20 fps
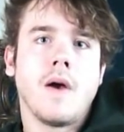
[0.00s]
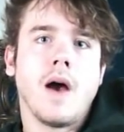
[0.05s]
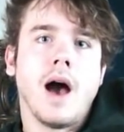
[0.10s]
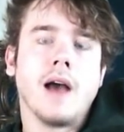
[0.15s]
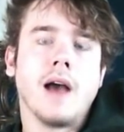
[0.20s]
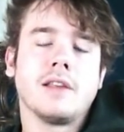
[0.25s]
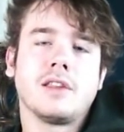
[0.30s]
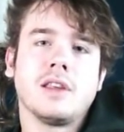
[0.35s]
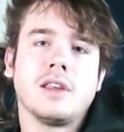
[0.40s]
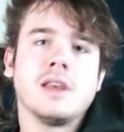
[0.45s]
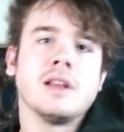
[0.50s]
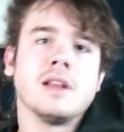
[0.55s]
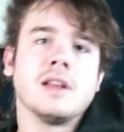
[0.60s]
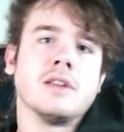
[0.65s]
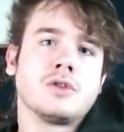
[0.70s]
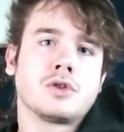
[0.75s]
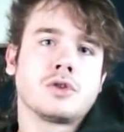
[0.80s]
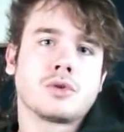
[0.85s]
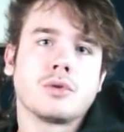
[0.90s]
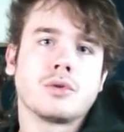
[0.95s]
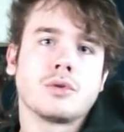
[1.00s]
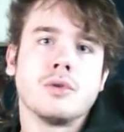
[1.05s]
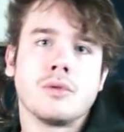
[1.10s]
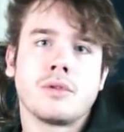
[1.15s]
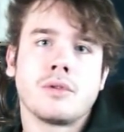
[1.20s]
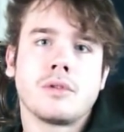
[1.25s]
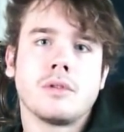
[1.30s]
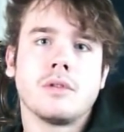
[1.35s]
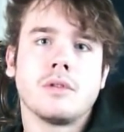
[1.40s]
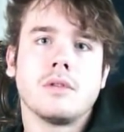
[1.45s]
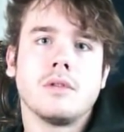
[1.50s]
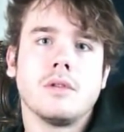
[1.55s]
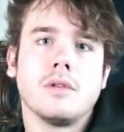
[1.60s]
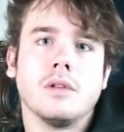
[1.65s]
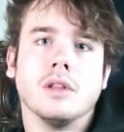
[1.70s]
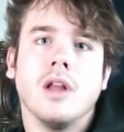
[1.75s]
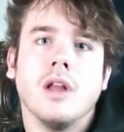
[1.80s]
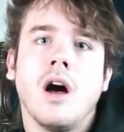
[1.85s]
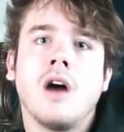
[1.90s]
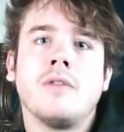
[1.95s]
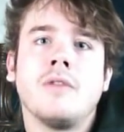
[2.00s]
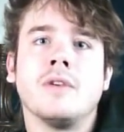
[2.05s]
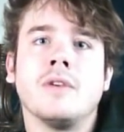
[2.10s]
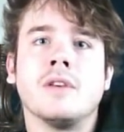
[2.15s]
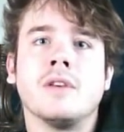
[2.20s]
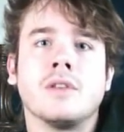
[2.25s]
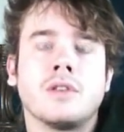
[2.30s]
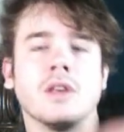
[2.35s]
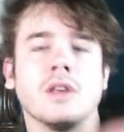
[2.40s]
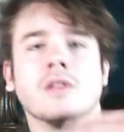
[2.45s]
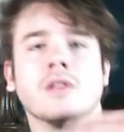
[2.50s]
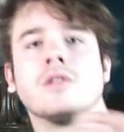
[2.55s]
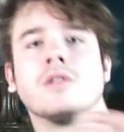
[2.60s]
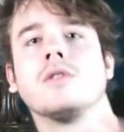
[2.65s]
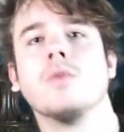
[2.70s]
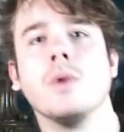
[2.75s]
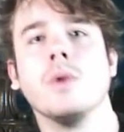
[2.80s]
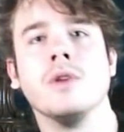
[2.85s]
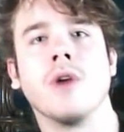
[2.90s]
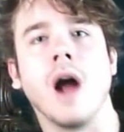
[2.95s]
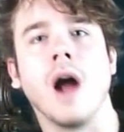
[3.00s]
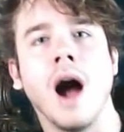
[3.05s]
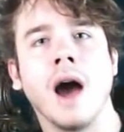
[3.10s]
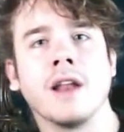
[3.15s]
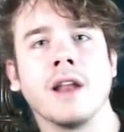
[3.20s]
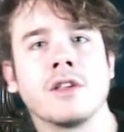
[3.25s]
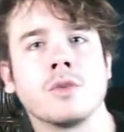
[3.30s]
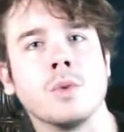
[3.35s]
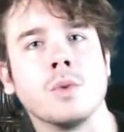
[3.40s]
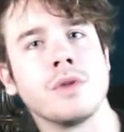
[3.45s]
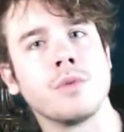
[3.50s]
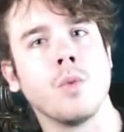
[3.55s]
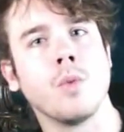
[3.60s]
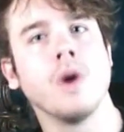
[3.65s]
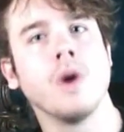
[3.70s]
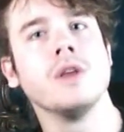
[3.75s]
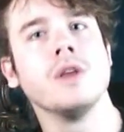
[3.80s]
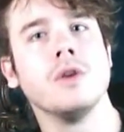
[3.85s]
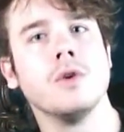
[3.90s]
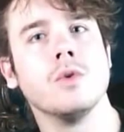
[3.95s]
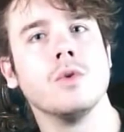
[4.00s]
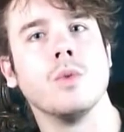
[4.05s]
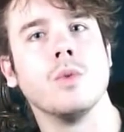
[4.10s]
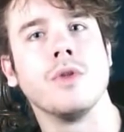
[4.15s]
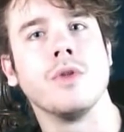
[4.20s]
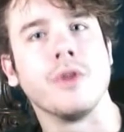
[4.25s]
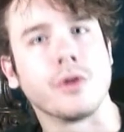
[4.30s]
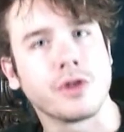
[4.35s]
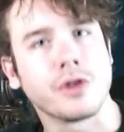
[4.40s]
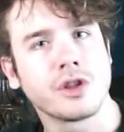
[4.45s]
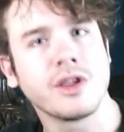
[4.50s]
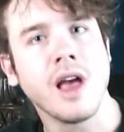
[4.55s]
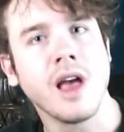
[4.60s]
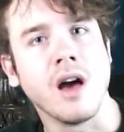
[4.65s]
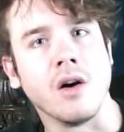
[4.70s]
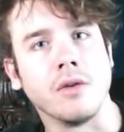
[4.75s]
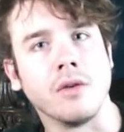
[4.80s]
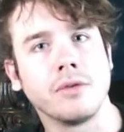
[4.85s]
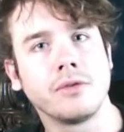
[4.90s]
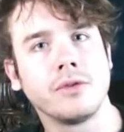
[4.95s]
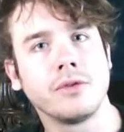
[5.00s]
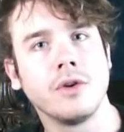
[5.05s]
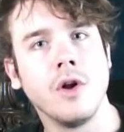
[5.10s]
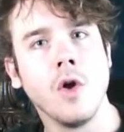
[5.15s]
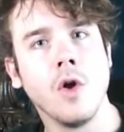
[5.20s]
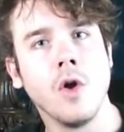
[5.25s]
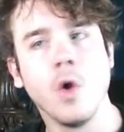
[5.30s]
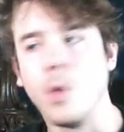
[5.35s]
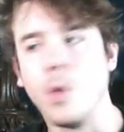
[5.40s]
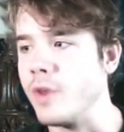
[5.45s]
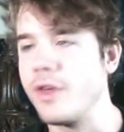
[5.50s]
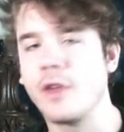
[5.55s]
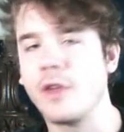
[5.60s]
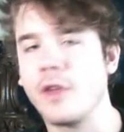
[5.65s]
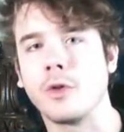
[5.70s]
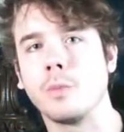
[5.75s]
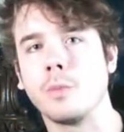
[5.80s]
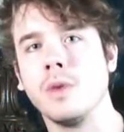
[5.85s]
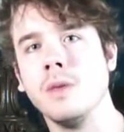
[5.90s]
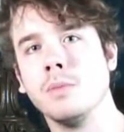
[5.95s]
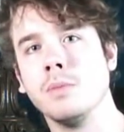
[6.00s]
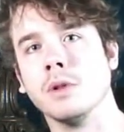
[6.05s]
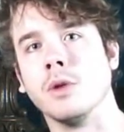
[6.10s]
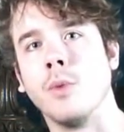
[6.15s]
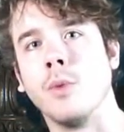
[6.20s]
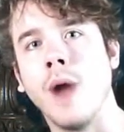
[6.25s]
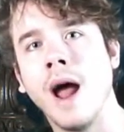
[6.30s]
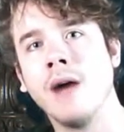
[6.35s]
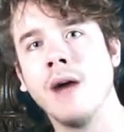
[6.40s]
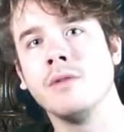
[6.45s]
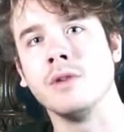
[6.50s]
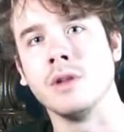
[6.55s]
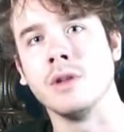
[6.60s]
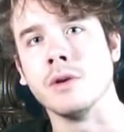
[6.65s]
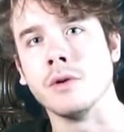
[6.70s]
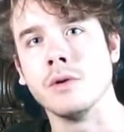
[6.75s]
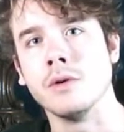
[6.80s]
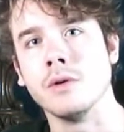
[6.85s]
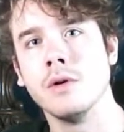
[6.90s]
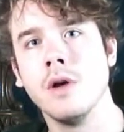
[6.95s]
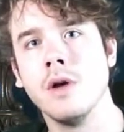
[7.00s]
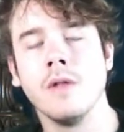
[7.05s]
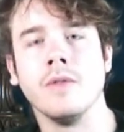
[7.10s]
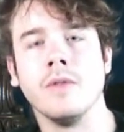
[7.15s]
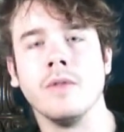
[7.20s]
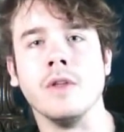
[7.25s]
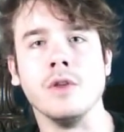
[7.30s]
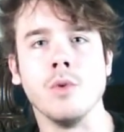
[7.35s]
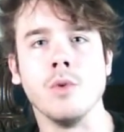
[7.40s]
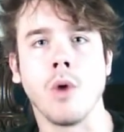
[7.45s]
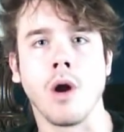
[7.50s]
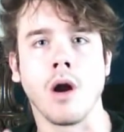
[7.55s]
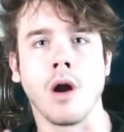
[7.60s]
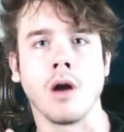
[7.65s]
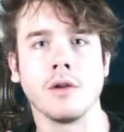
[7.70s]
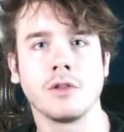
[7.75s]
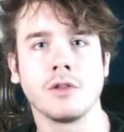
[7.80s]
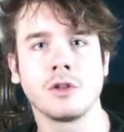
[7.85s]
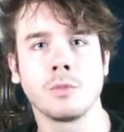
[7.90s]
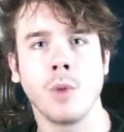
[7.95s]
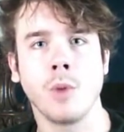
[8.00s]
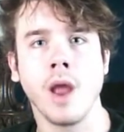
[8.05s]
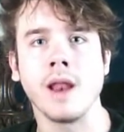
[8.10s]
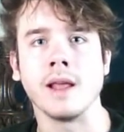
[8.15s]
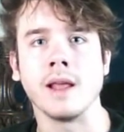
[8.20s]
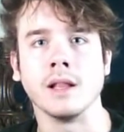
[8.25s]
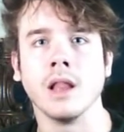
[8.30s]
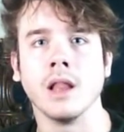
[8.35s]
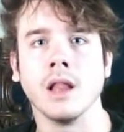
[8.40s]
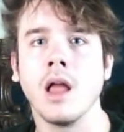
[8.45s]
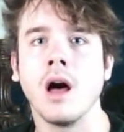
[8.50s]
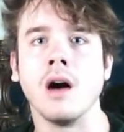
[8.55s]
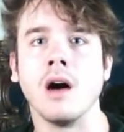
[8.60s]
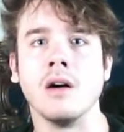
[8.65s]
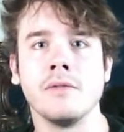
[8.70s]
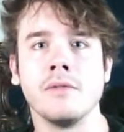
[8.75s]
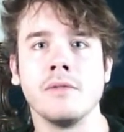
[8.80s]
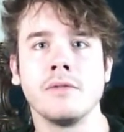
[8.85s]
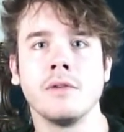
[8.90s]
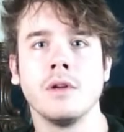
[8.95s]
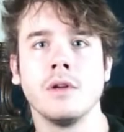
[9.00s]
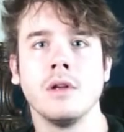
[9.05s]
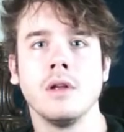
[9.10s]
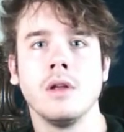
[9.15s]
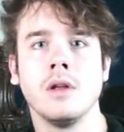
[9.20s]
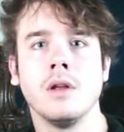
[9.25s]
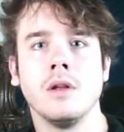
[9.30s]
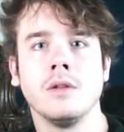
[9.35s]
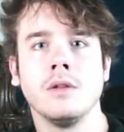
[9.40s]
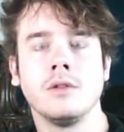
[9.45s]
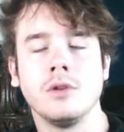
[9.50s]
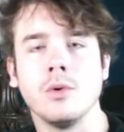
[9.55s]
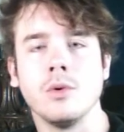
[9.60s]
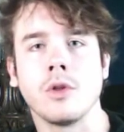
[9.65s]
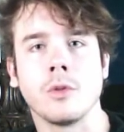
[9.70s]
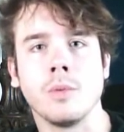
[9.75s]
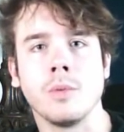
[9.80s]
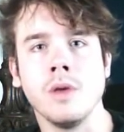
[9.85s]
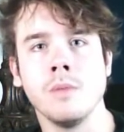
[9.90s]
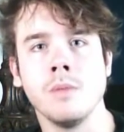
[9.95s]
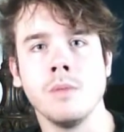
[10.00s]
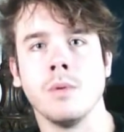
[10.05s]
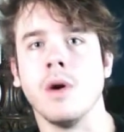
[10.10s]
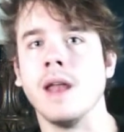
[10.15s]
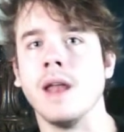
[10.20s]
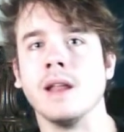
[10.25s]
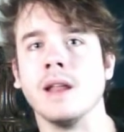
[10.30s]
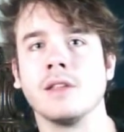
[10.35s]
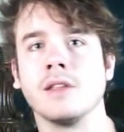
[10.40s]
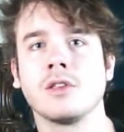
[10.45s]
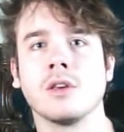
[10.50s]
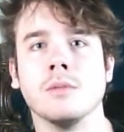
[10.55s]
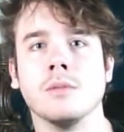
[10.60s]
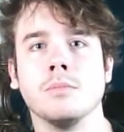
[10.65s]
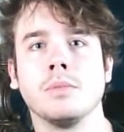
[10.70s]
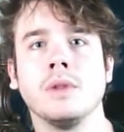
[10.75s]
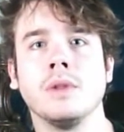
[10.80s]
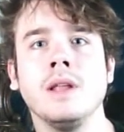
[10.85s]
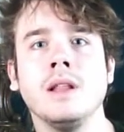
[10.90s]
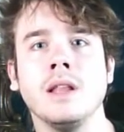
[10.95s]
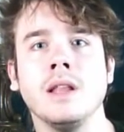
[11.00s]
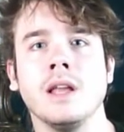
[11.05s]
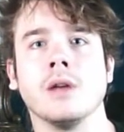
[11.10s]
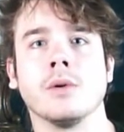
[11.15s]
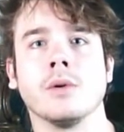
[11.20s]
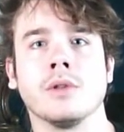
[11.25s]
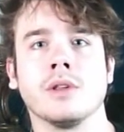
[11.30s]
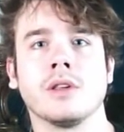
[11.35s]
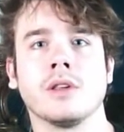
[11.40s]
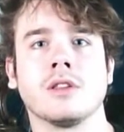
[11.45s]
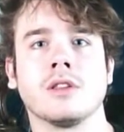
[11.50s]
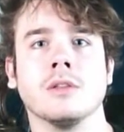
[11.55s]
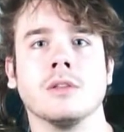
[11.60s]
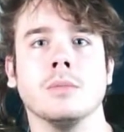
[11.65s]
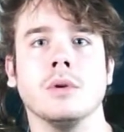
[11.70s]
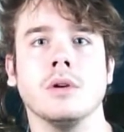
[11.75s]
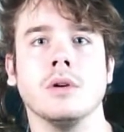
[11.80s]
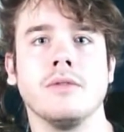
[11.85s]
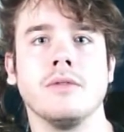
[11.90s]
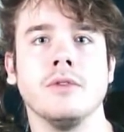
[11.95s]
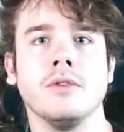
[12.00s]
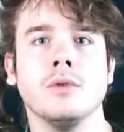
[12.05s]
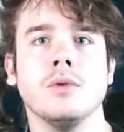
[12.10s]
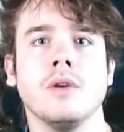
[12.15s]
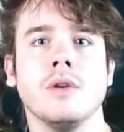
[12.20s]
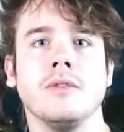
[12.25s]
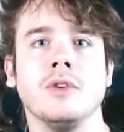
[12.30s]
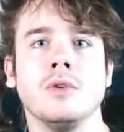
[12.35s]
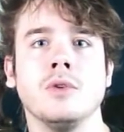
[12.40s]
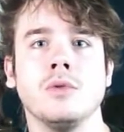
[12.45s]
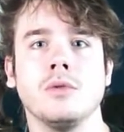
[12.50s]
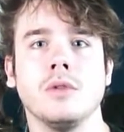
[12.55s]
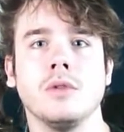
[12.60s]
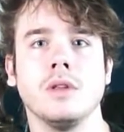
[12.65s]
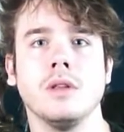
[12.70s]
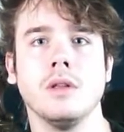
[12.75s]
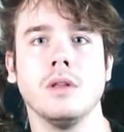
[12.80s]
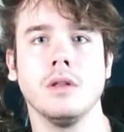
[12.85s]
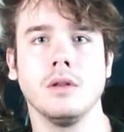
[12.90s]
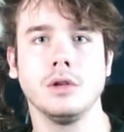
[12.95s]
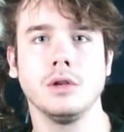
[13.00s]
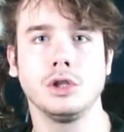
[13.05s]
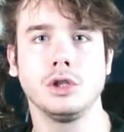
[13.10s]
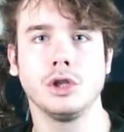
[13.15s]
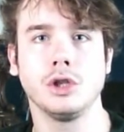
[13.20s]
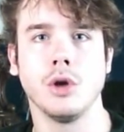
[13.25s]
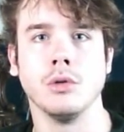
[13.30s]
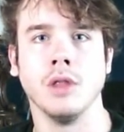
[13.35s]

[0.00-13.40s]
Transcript: I see it as truth. Love is when you're honest with yourself, with other people around you, then you are spreading love to other people, and it's completely irresistible. If you show